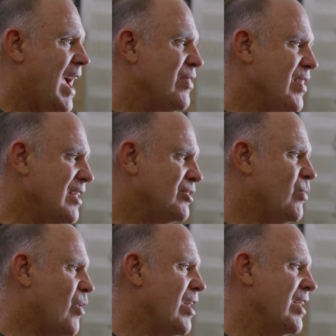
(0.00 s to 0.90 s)
And that's
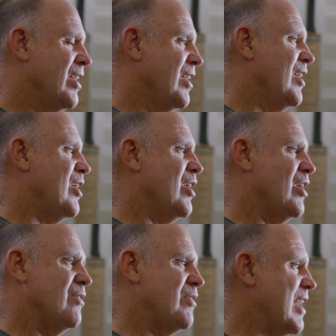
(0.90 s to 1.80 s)
why
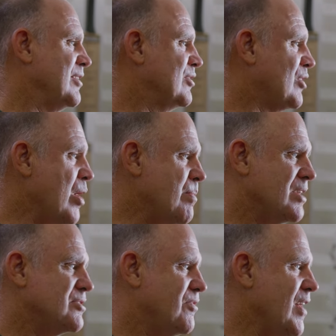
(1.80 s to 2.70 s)
I've had so
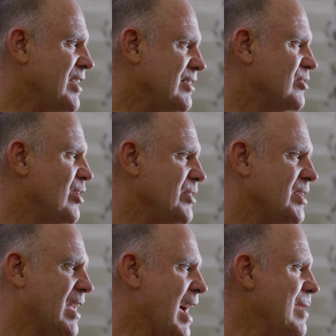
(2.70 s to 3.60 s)
much fun inside the
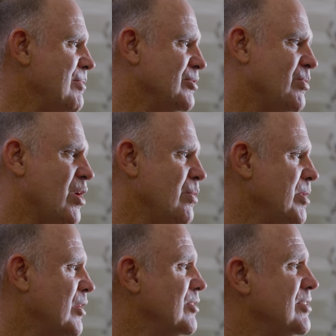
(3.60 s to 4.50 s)
game as well,
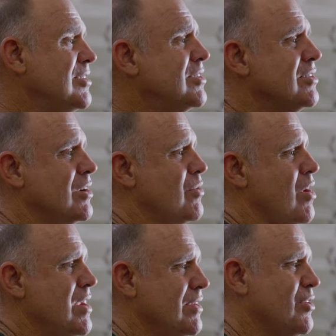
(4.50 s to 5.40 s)
because this is a
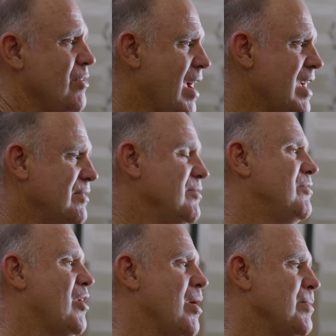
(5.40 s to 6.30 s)
great creative
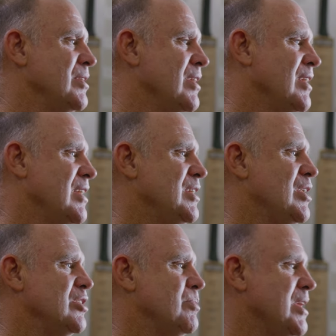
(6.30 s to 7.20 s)
environment, you
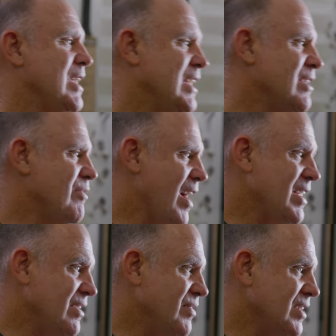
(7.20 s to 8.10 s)
know, to be
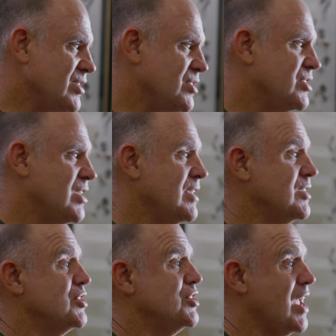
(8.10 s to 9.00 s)
innovative and to
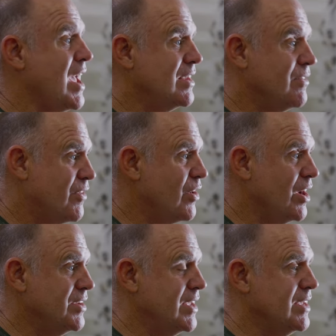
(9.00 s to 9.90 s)
share different
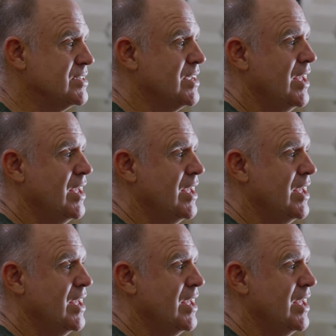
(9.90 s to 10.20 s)
ideas.